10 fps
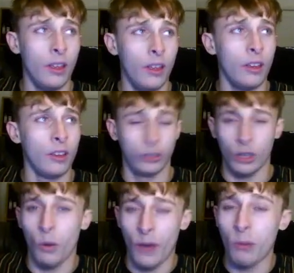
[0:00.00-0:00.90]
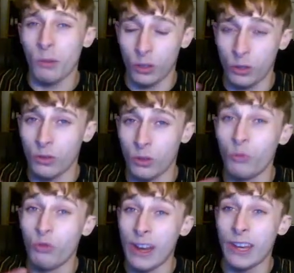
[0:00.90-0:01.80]
show of how much you
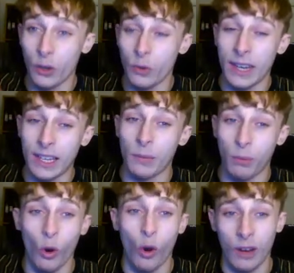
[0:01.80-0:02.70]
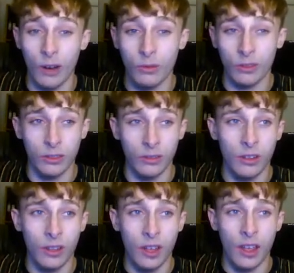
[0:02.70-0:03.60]
really do need support around you.
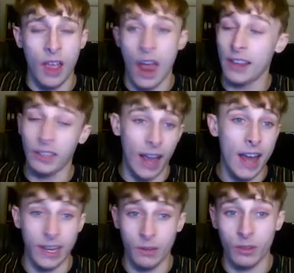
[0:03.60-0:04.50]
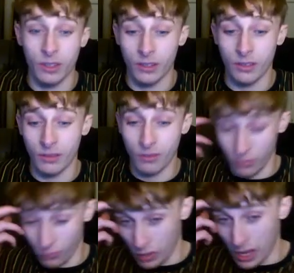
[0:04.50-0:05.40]
And this guy had it, which is really...